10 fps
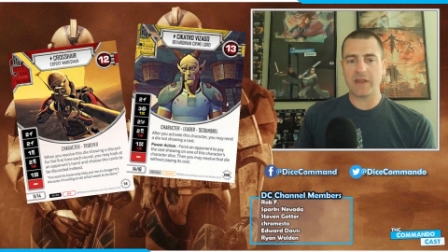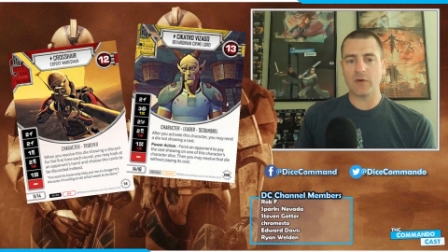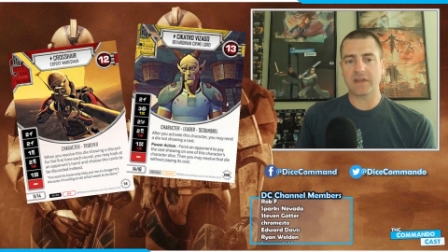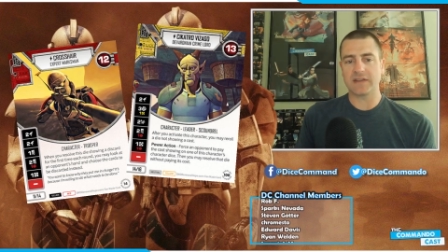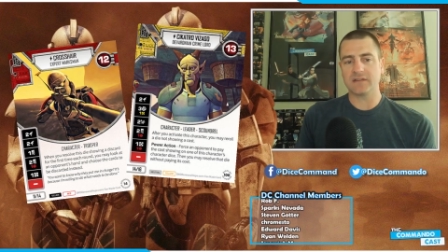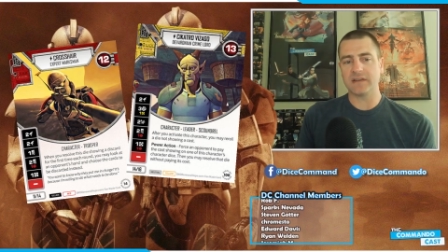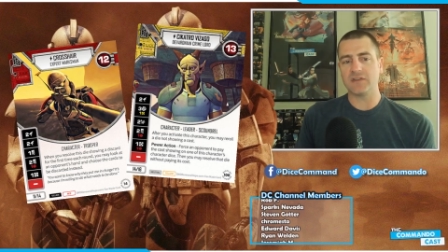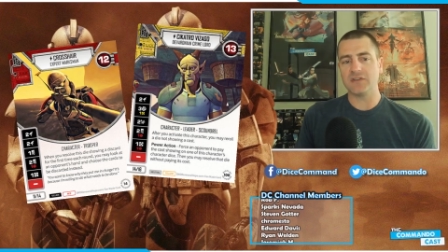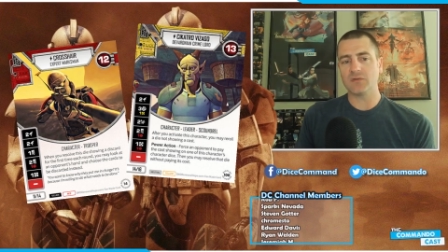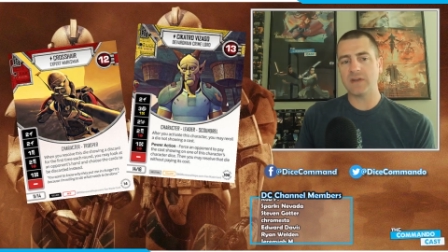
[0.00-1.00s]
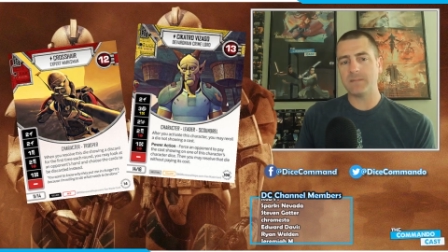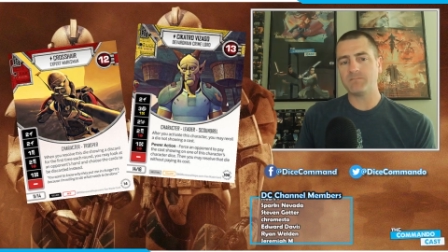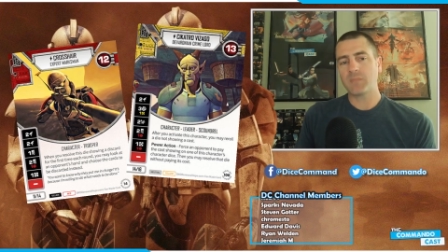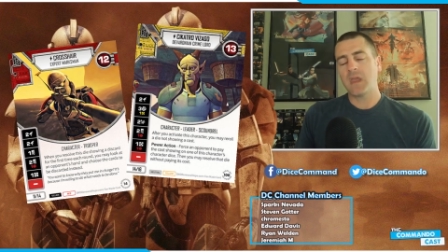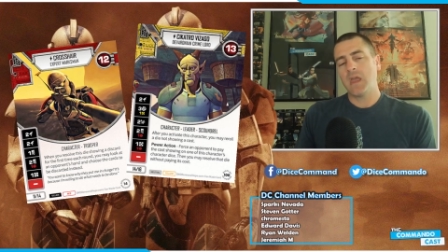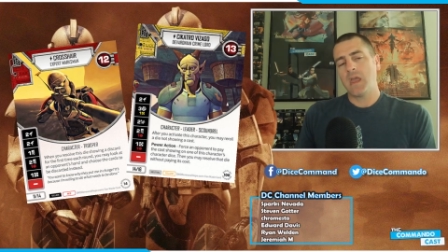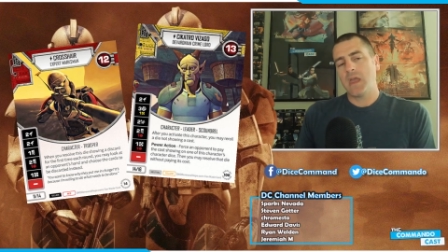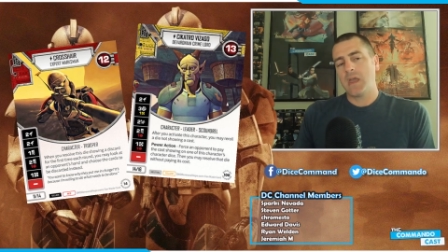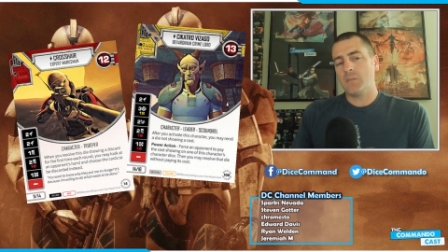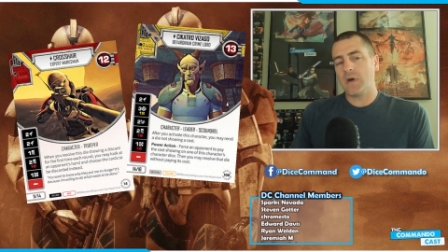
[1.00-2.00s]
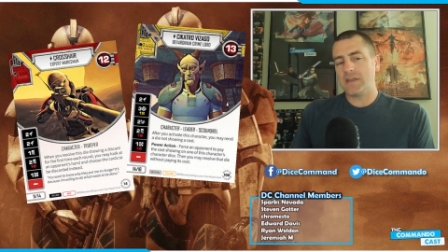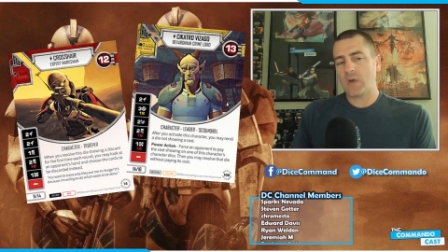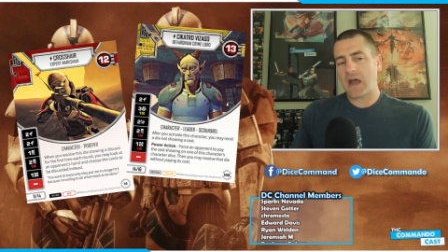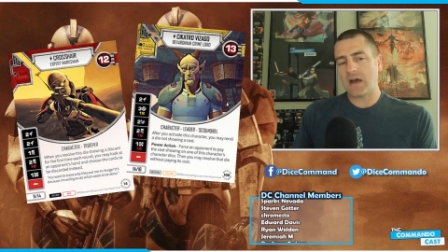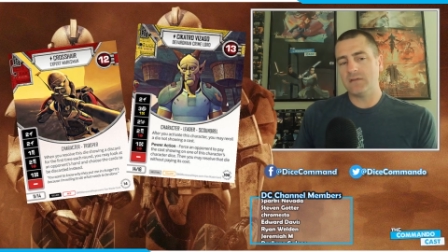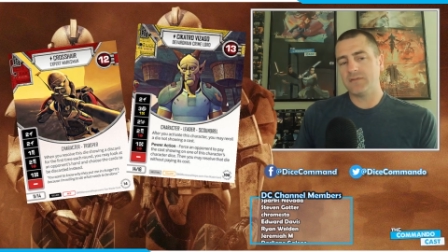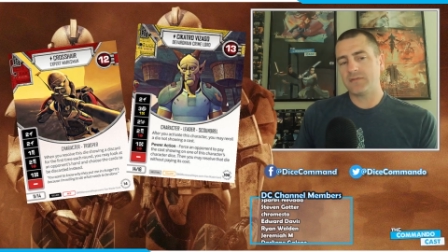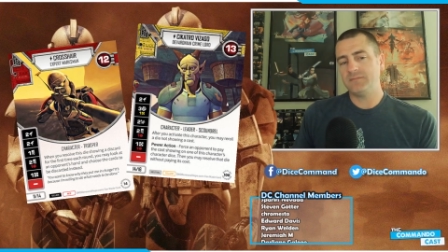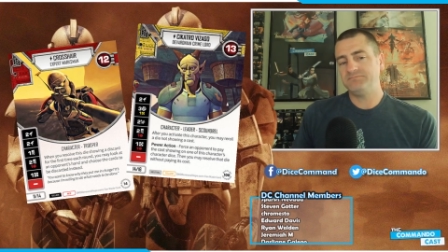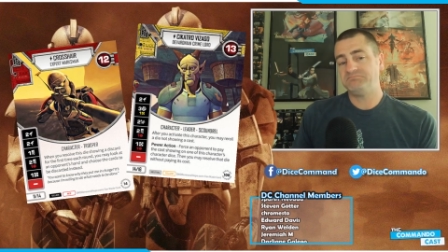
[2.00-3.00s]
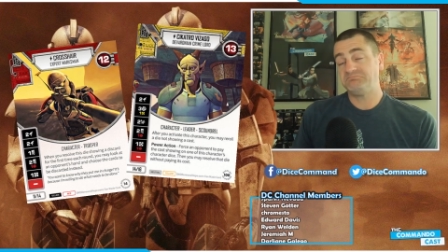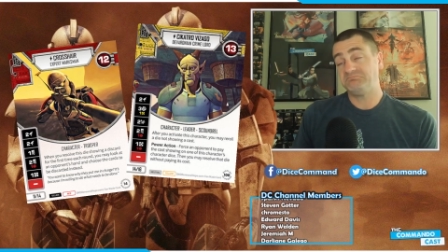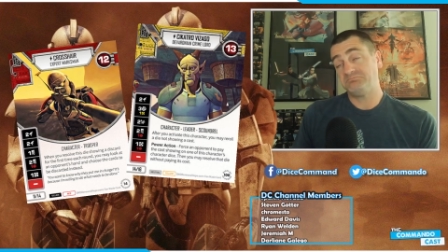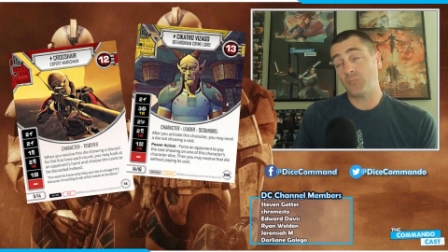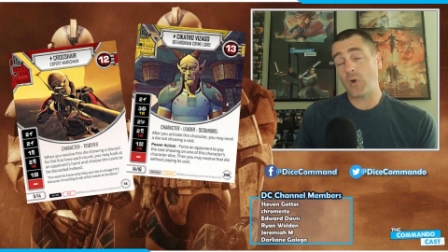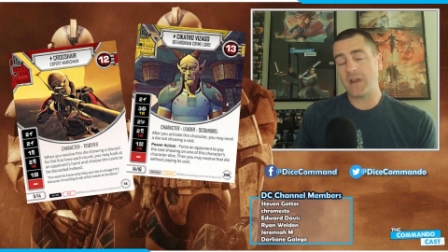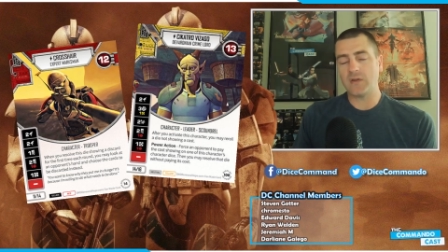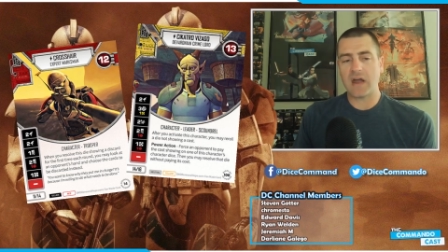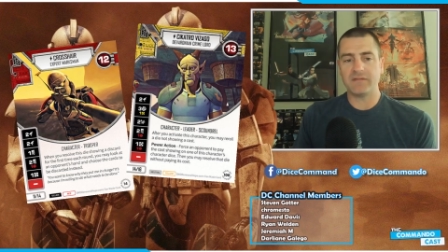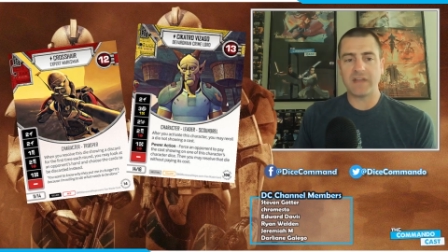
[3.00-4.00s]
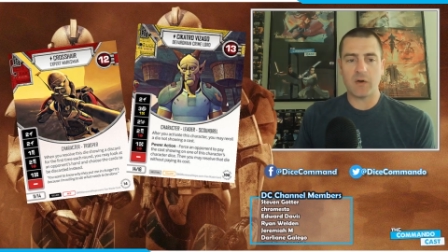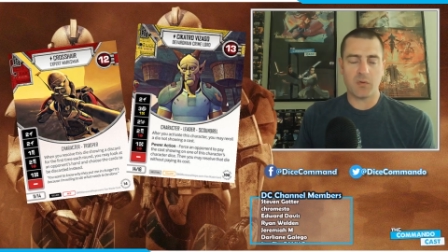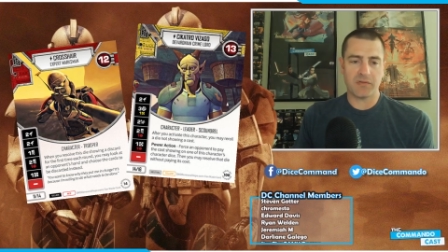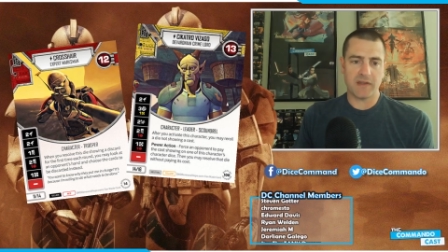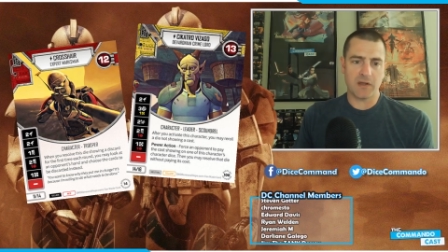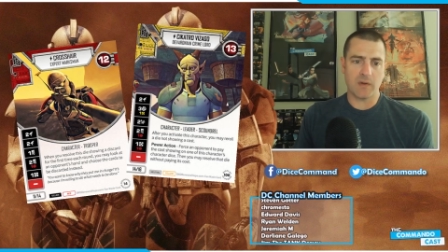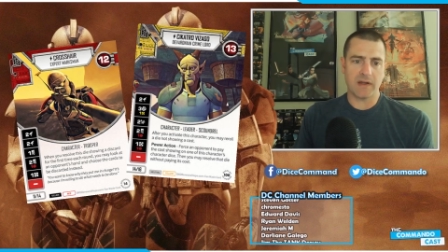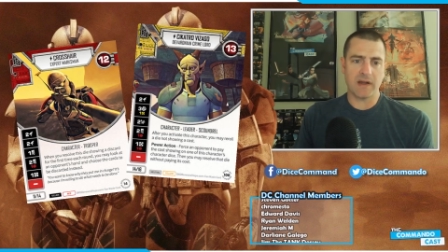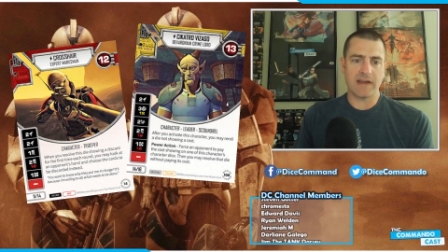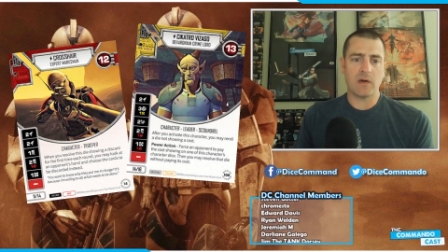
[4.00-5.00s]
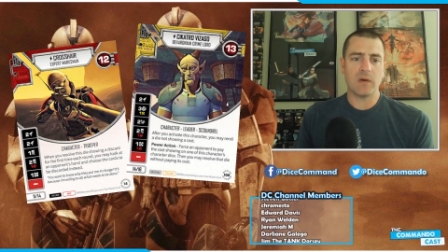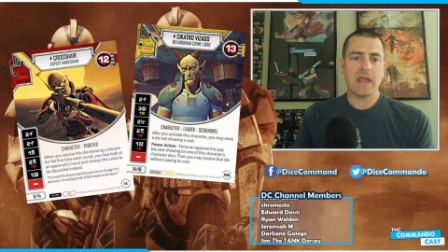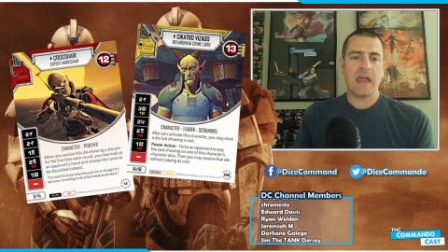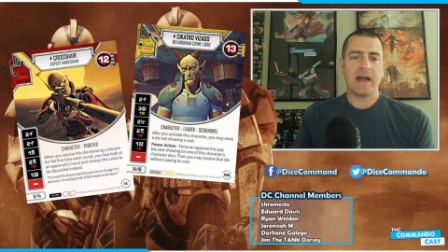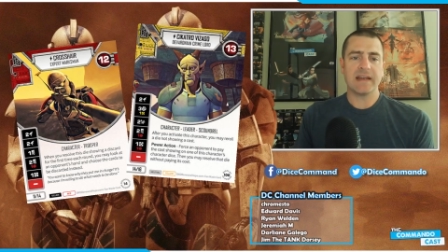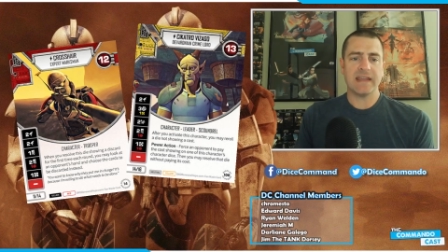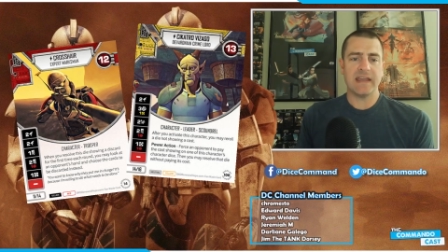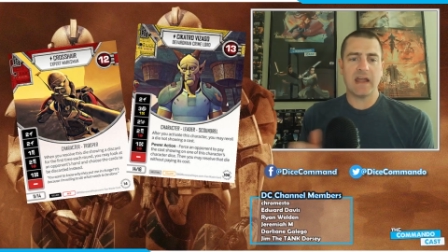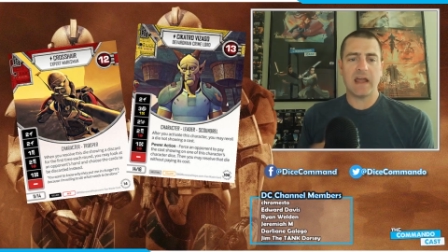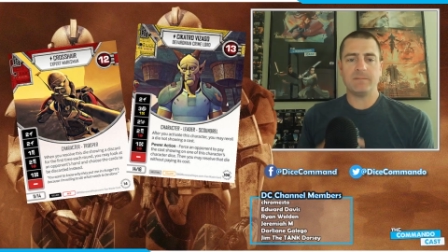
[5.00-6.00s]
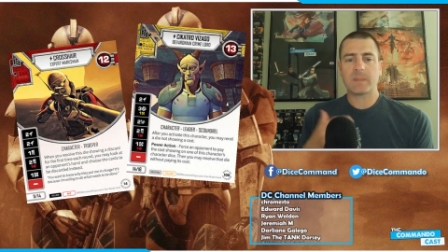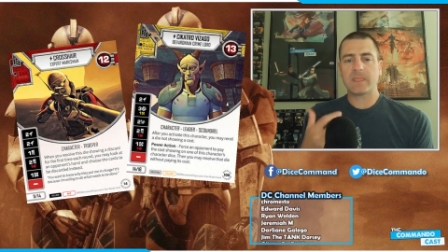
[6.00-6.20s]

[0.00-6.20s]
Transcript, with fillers: You don't get to live the dream, but you have, right, you have that whole thing going on. Now, Again,